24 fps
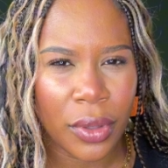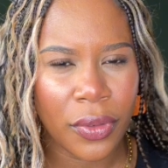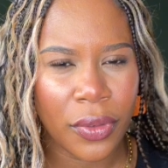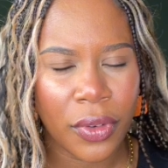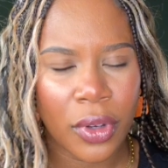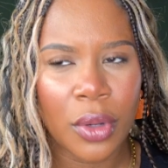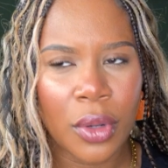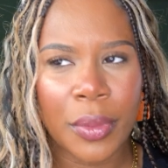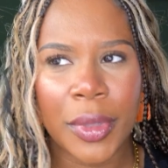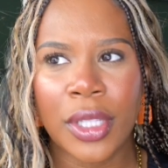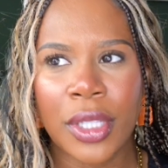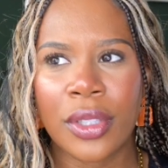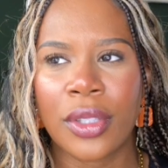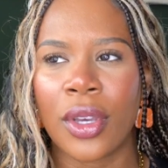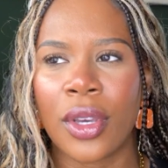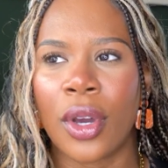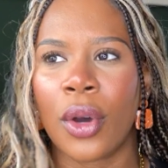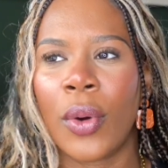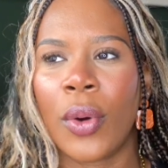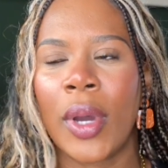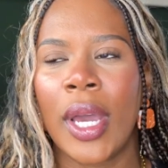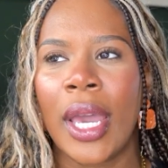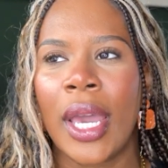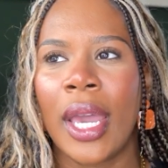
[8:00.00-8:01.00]
feel me?
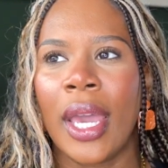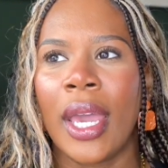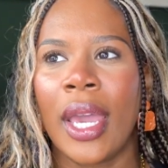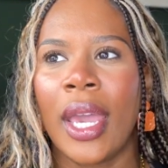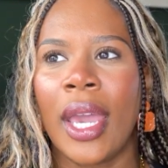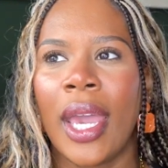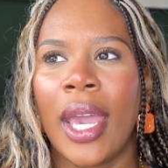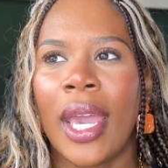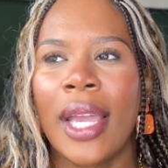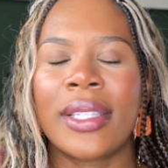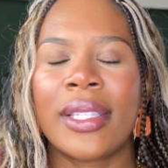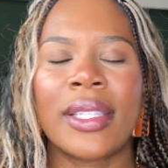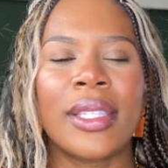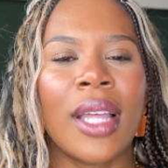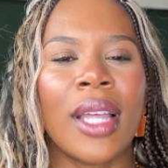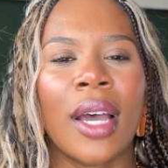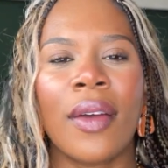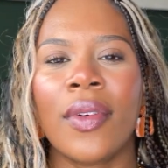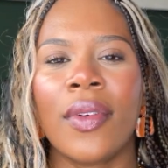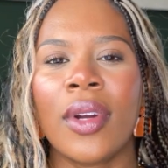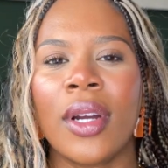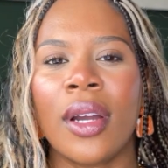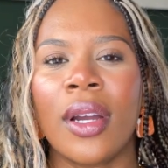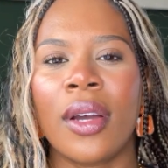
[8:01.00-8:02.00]
So it's
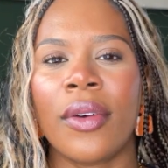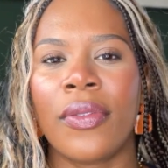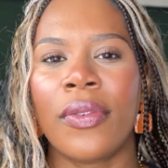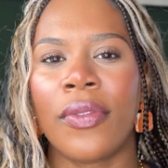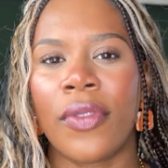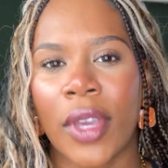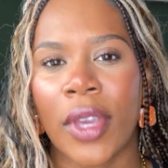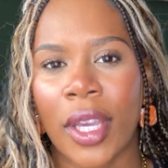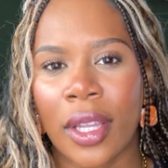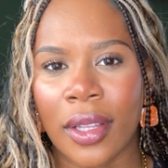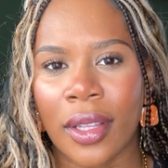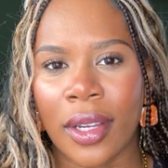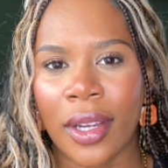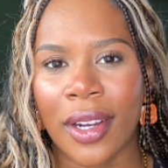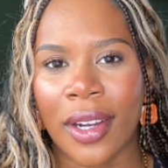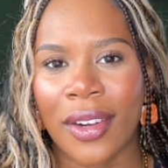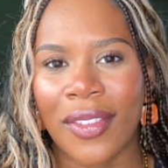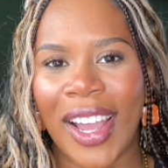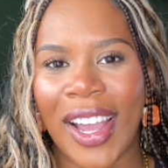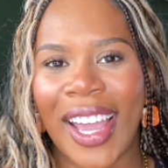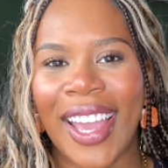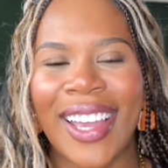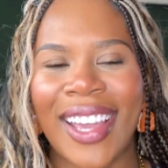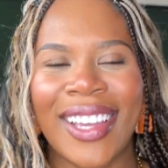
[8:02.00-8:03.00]
never a failure,
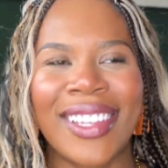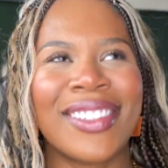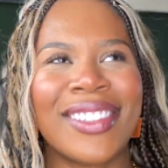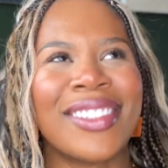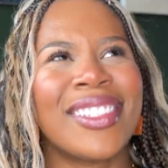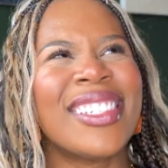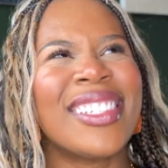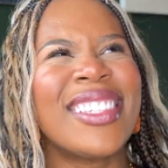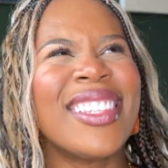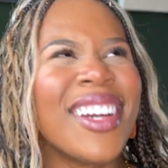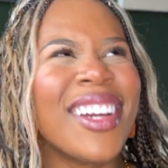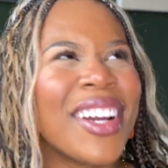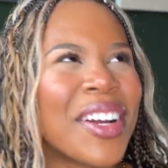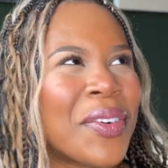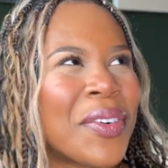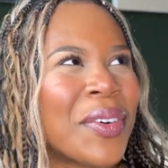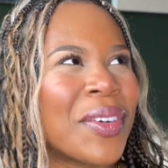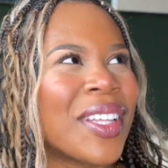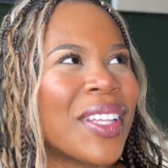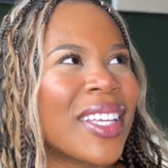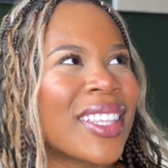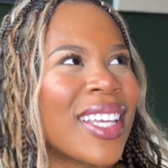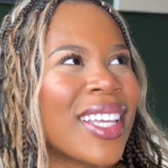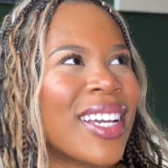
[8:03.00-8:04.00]
right? Isn't there a
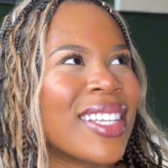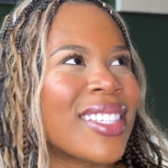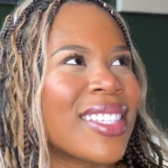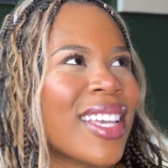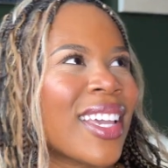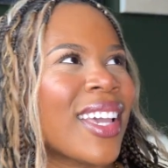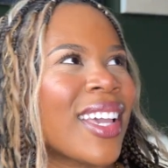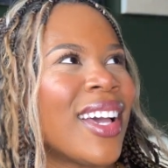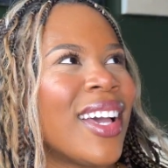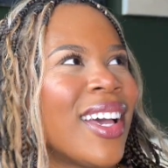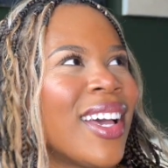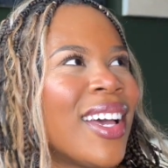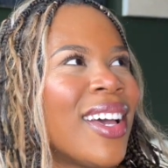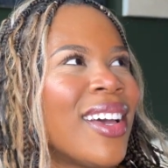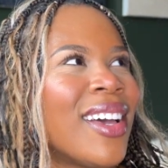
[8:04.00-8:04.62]
quote like that? It's like,